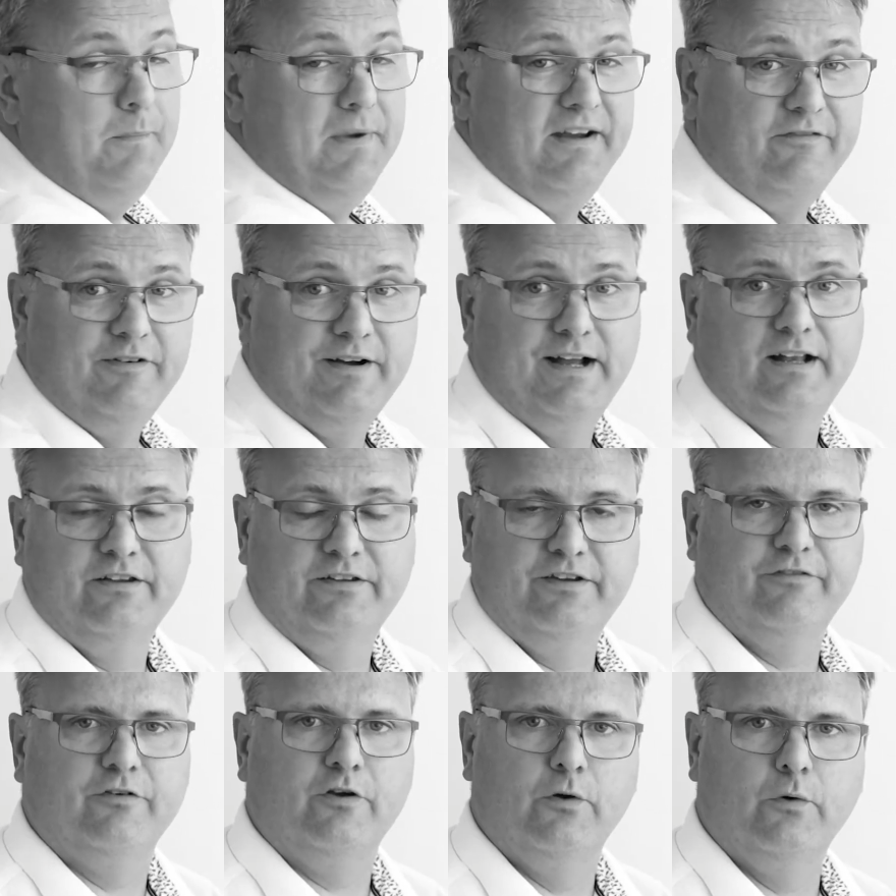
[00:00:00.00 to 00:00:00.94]
make file is,
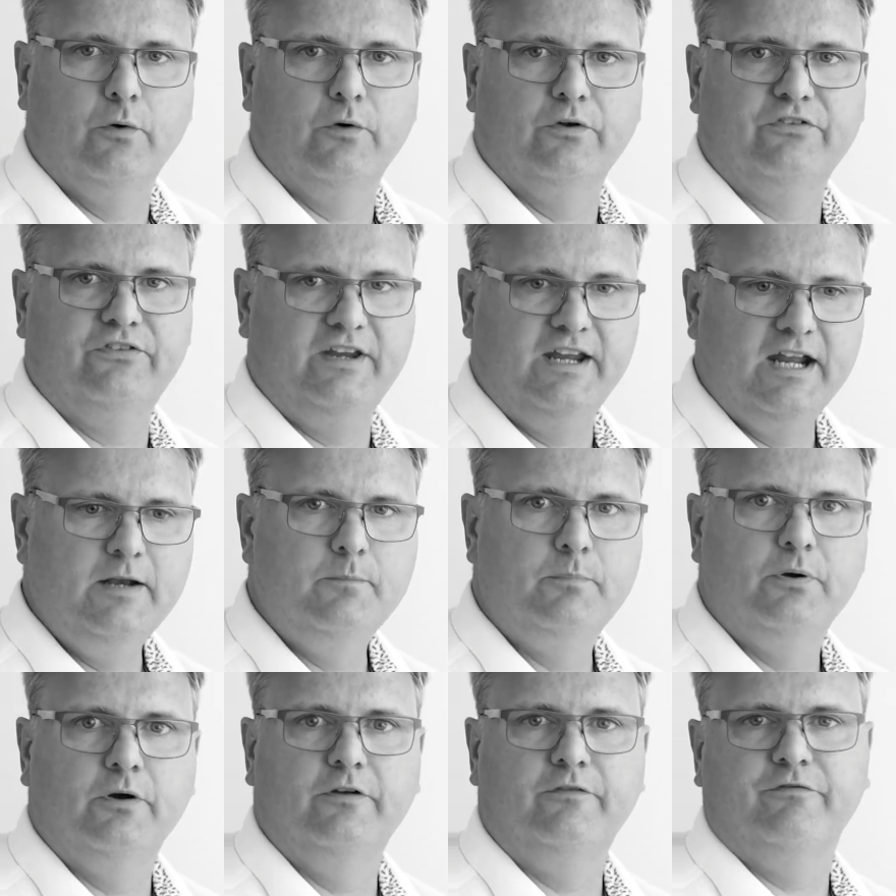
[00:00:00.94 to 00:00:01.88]
of course, the
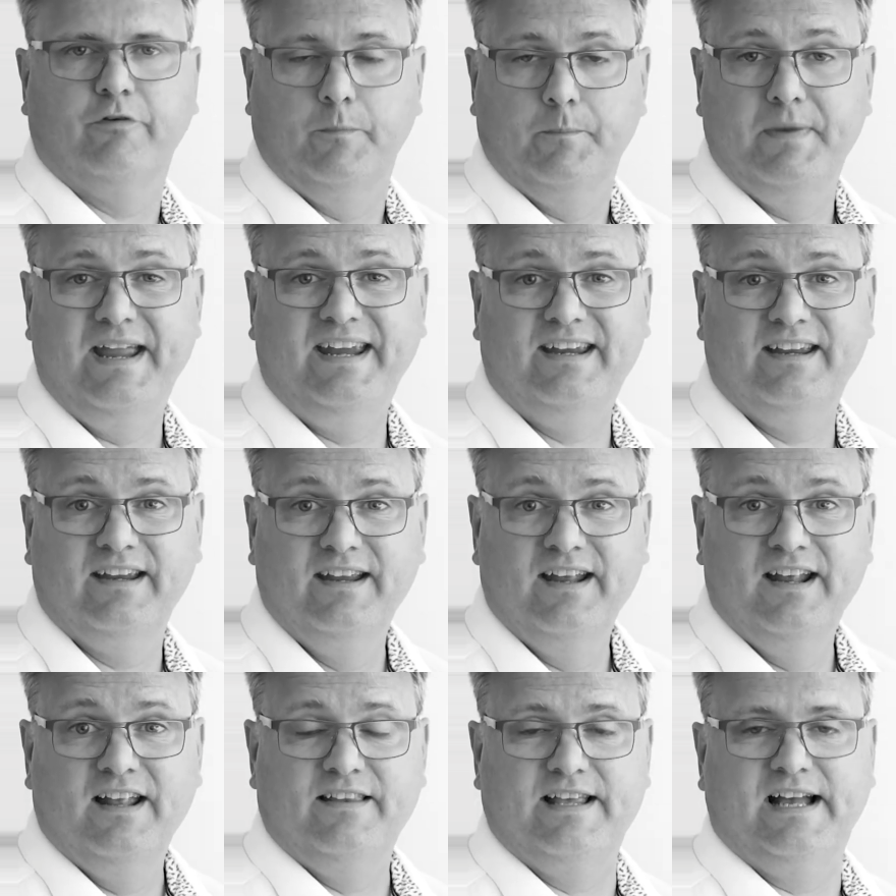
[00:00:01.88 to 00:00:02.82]
input for make.
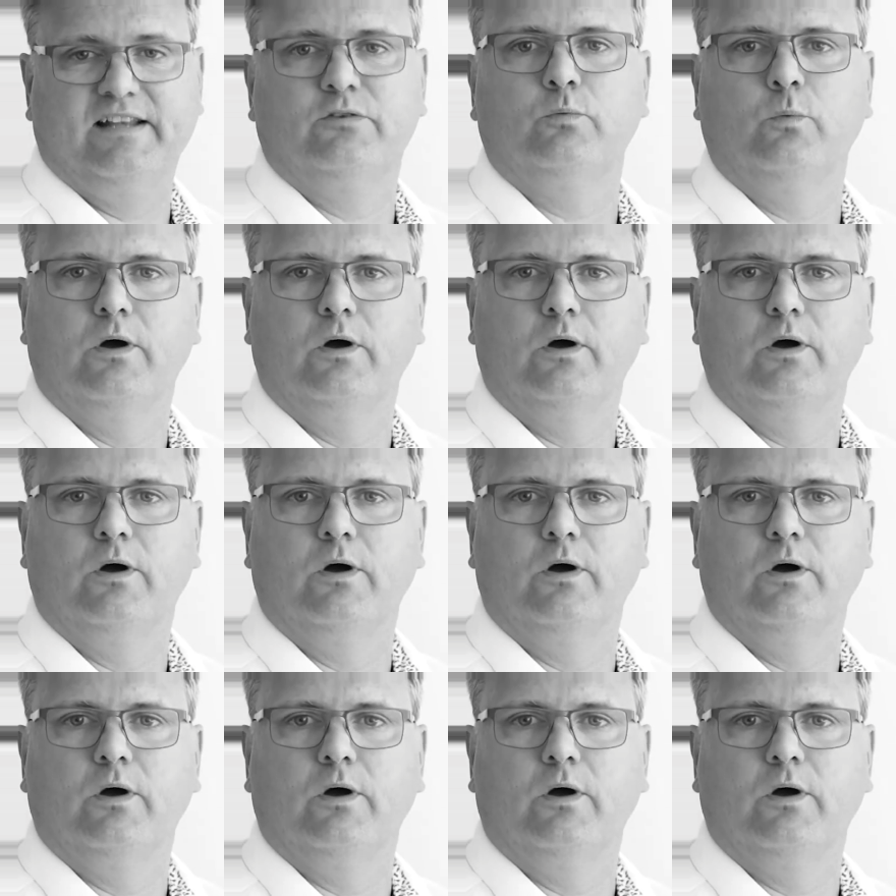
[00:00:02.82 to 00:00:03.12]
That's